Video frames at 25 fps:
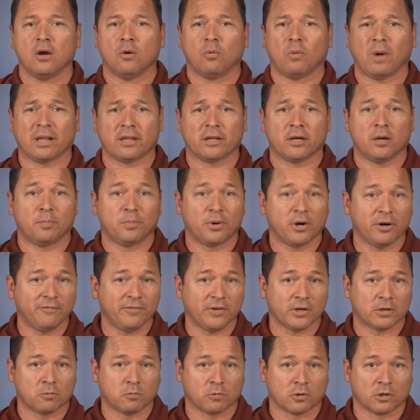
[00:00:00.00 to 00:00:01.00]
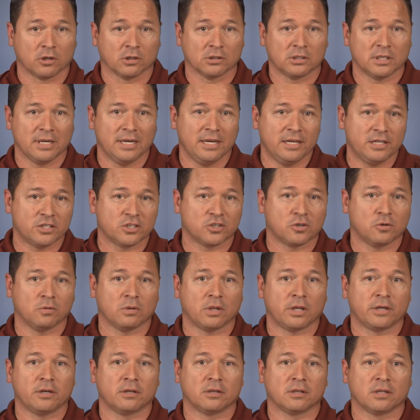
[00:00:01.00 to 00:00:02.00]
While in a perfect world, each
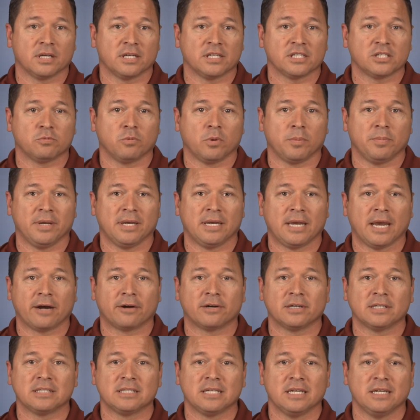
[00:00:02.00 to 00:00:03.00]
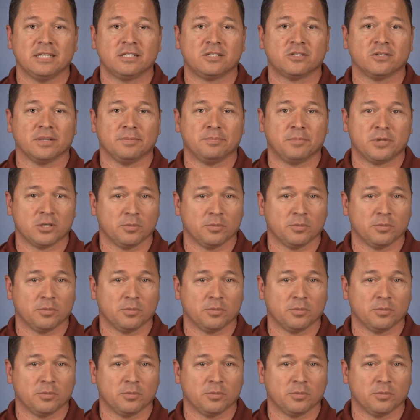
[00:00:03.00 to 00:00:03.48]
school on your list would be guaranteed